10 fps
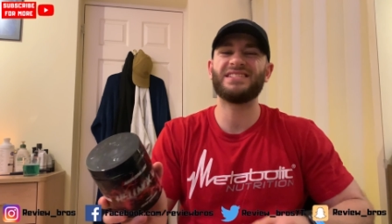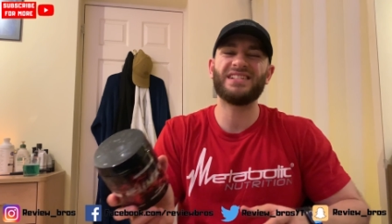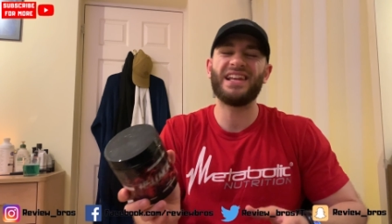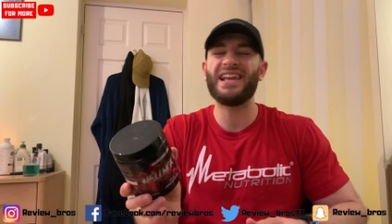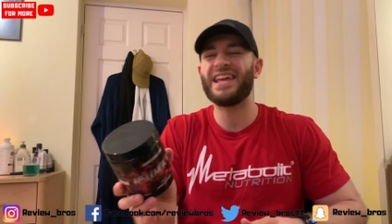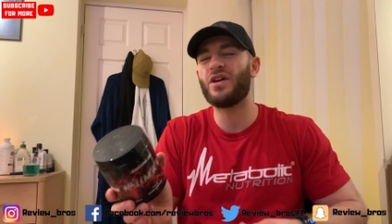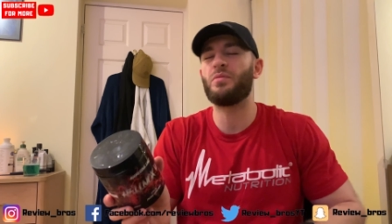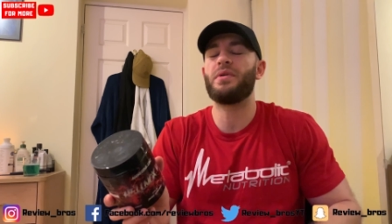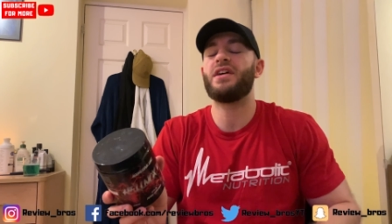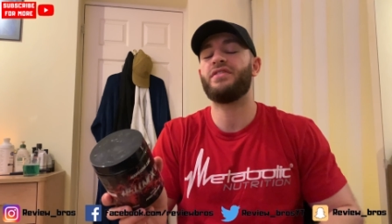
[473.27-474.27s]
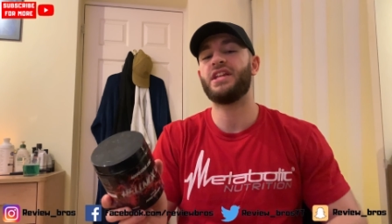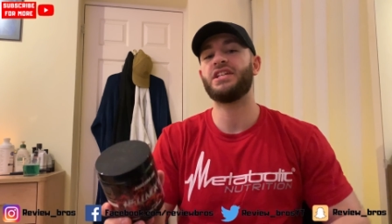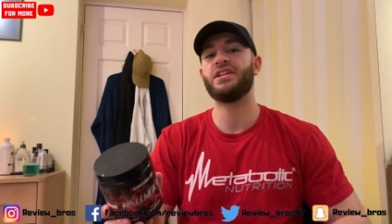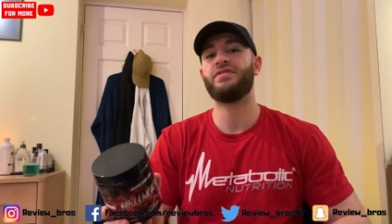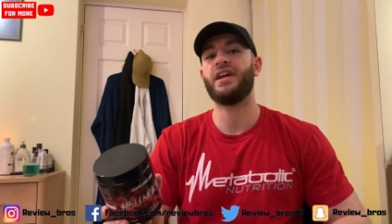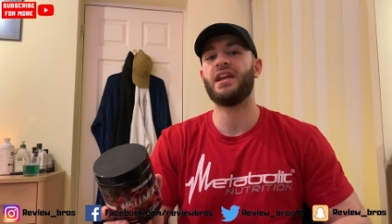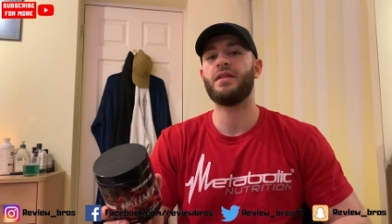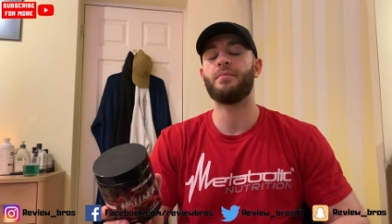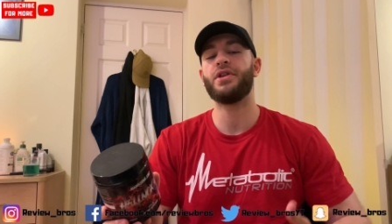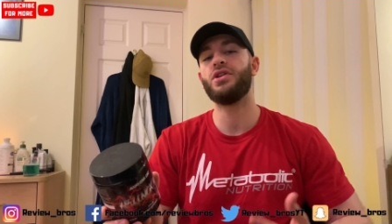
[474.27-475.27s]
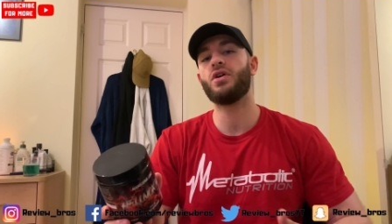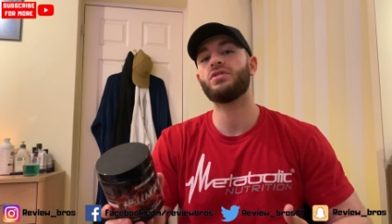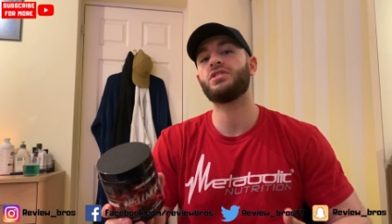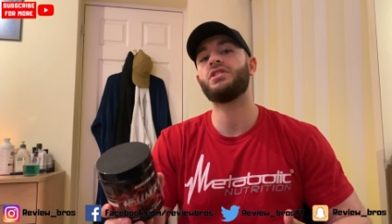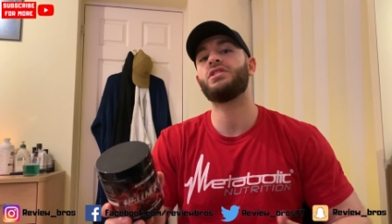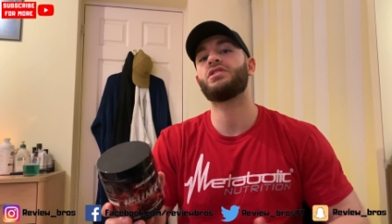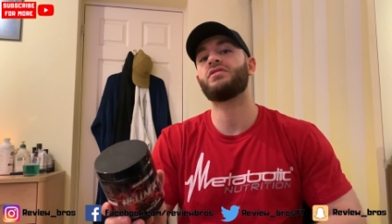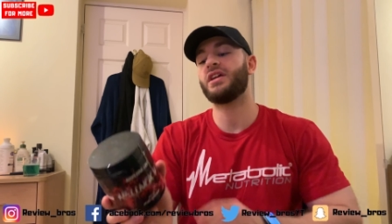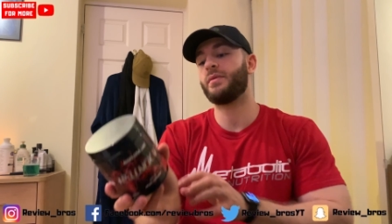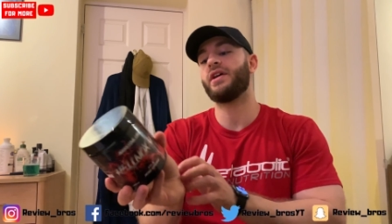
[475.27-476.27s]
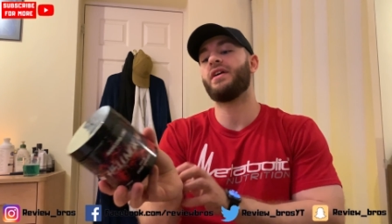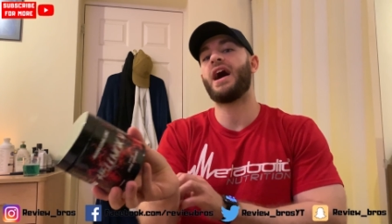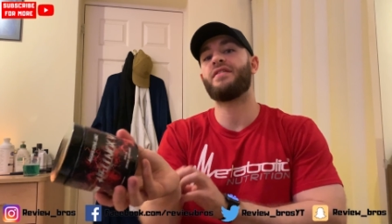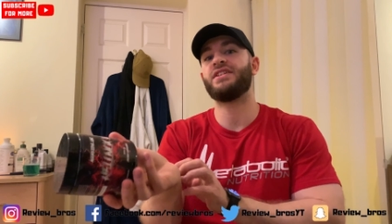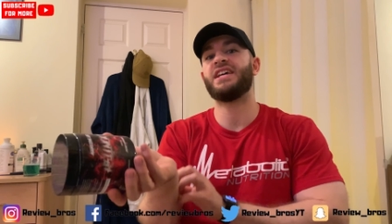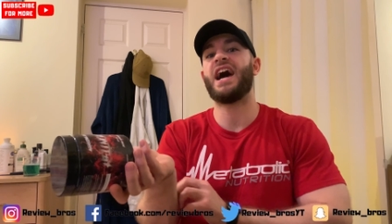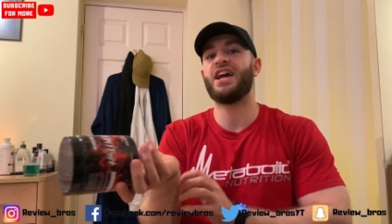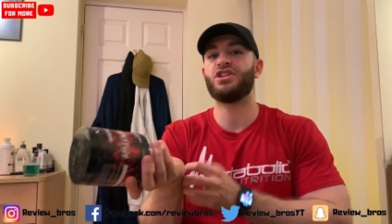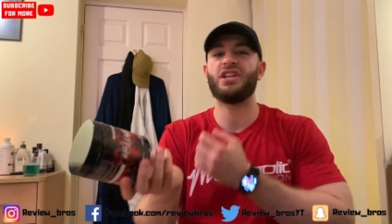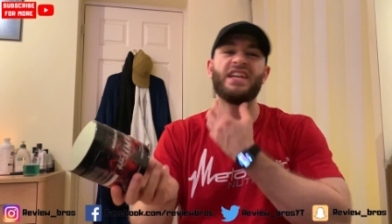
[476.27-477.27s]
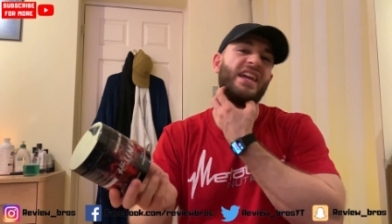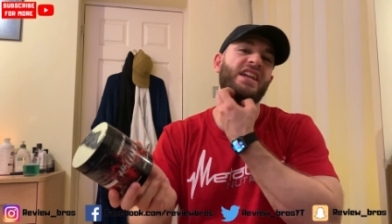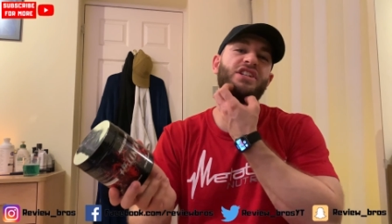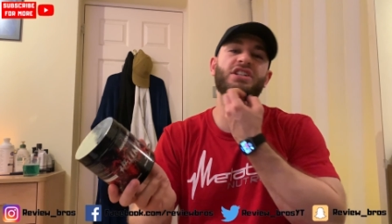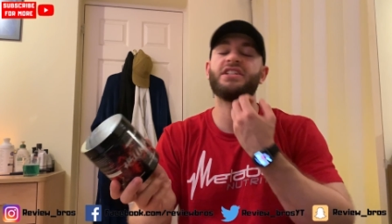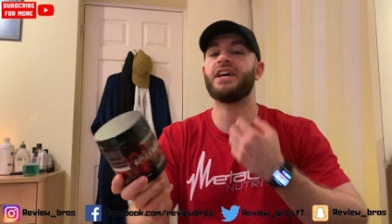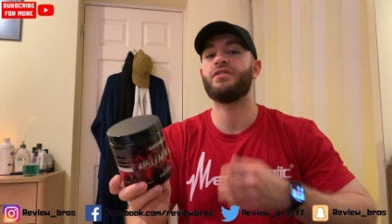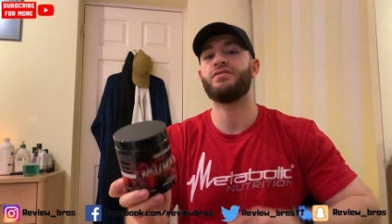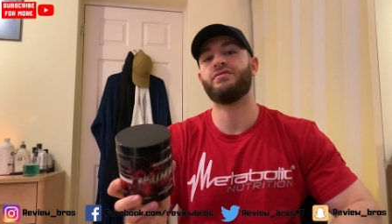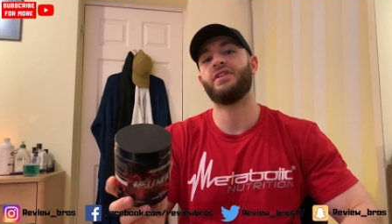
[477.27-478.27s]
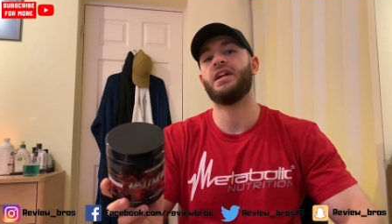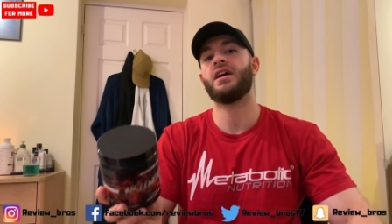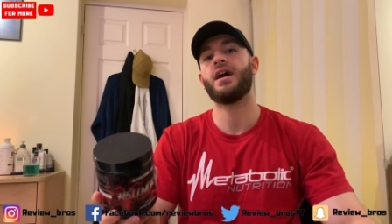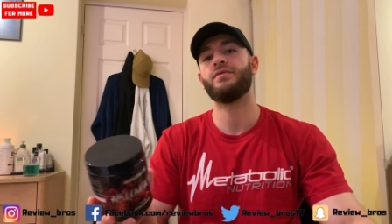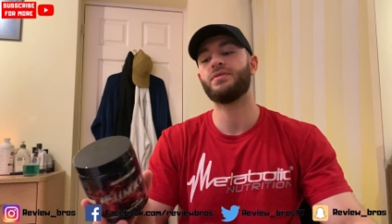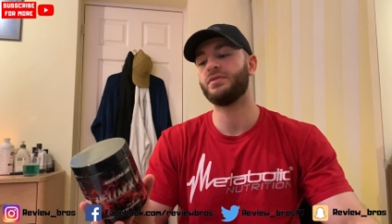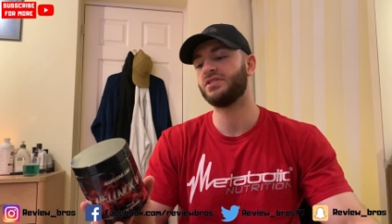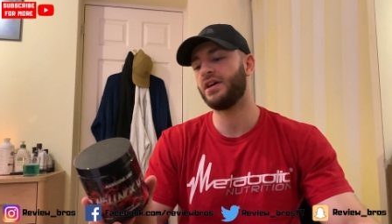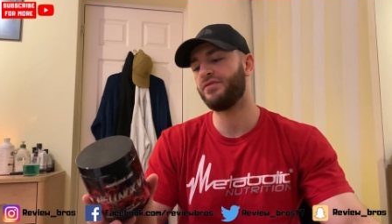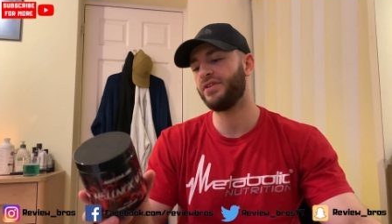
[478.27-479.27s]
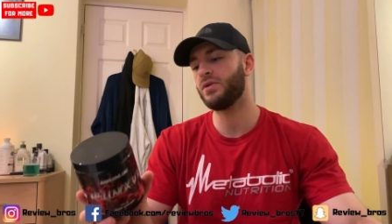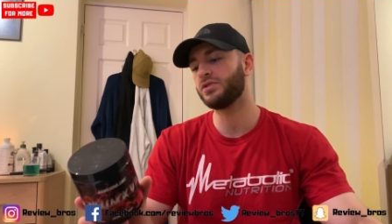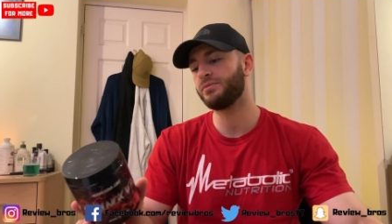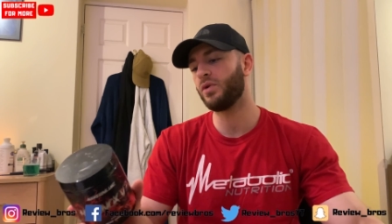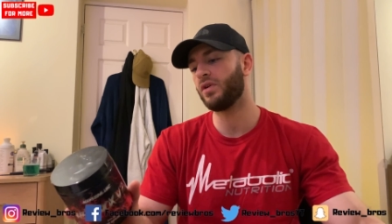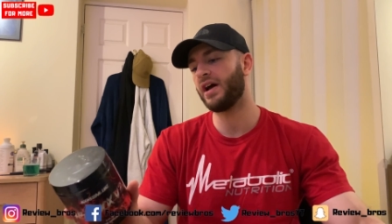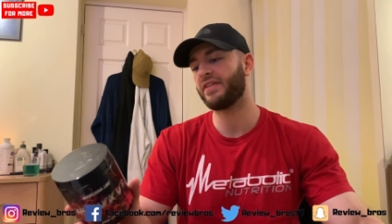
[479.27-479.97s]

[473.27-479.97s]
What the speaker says: little bit of an itchy feeling, but not to the degree where you're having to actually itch yourself and feel uncomfortable. So it feels more like